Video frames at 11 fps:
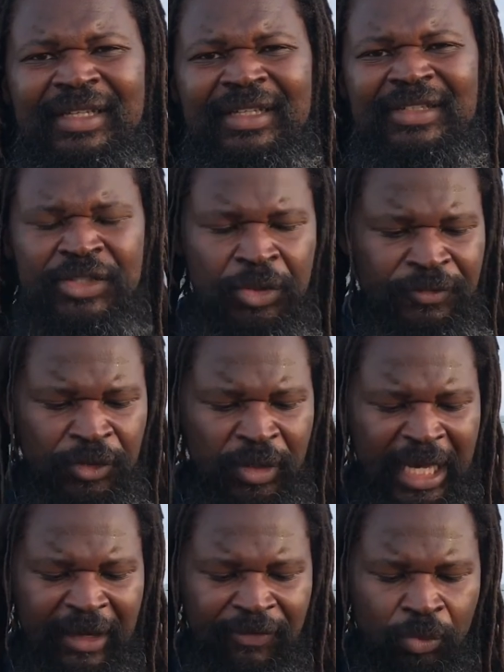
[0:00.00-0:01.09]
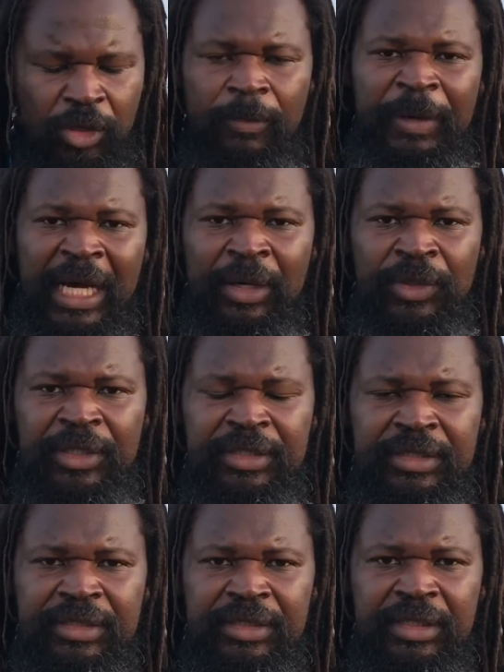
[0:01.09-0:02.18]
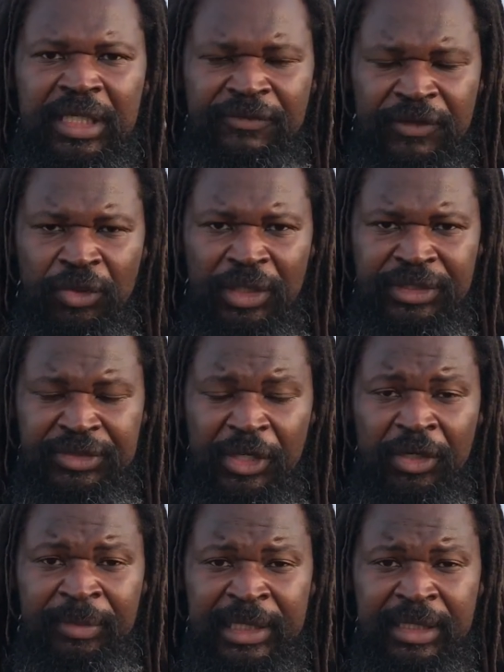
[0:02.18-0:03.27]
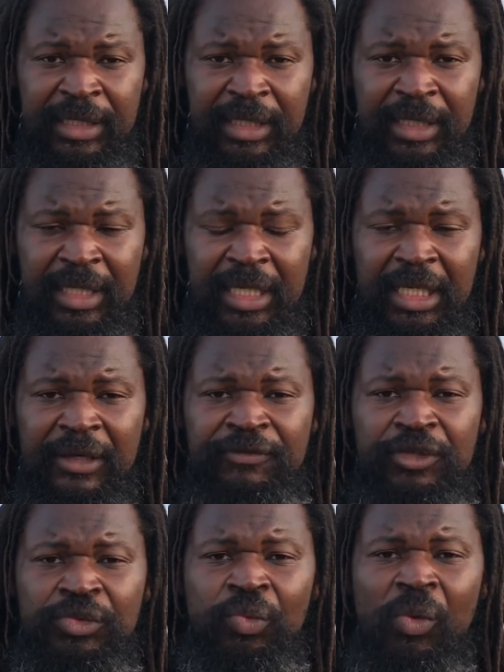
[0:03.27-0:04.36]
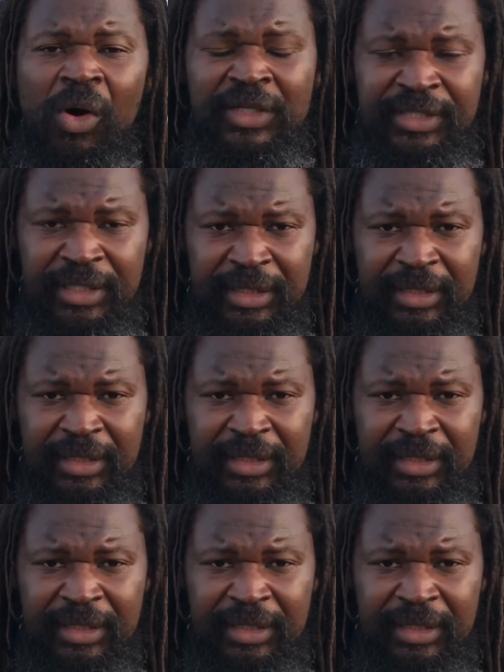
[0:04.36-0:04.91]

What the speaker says: So if you have willpower, if you are determined, if you want it,